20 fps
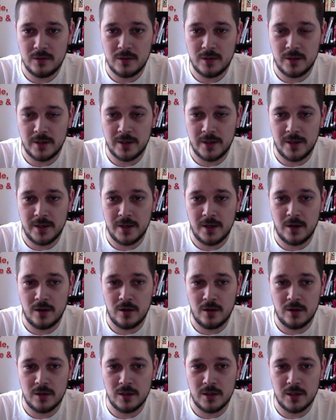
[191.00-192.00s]
Okay, I
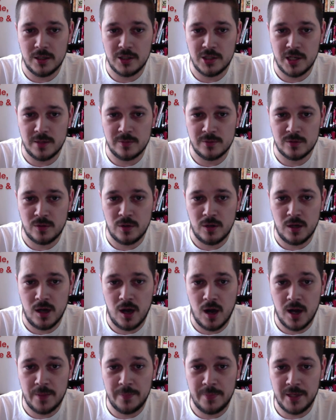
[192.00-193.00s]
got a James Squire
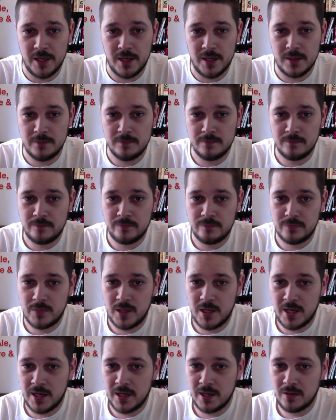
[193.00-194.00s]
IPA
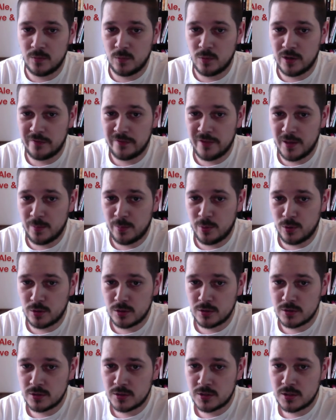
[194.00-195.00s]
and one of their
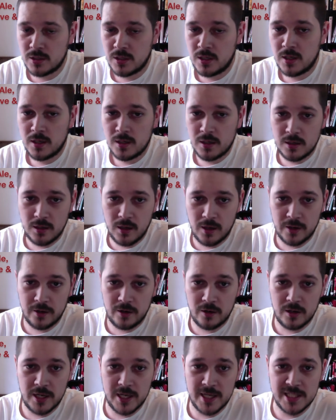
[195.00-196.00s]
porters. I
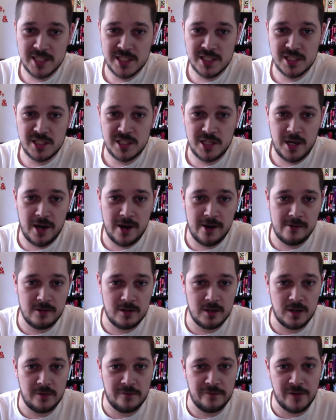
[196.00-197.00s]
got a
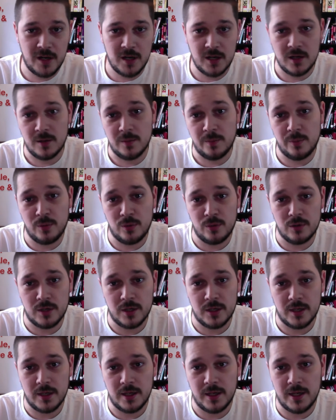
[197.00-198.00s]
Sierra Nevada
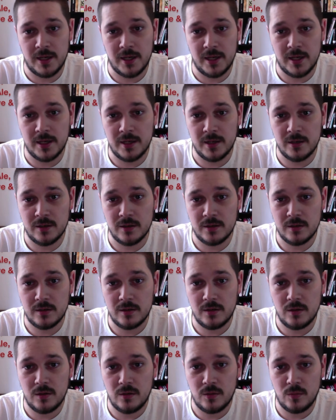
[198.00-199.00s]
porter and
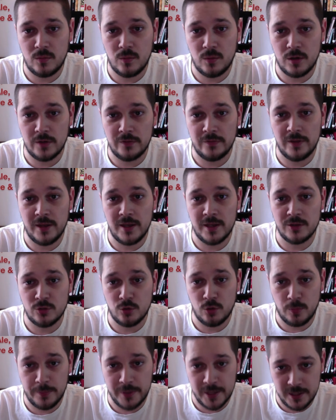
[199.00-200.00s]
one of their
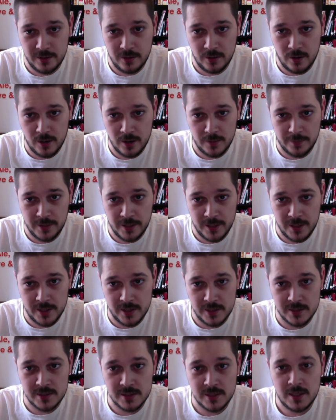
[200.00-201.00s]
Torpedo
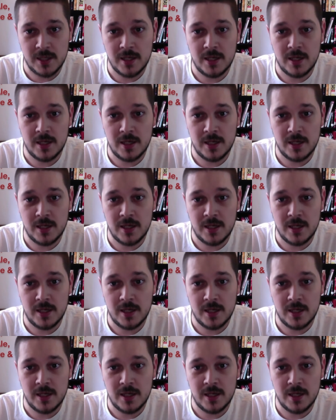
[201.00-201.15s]
IPAs,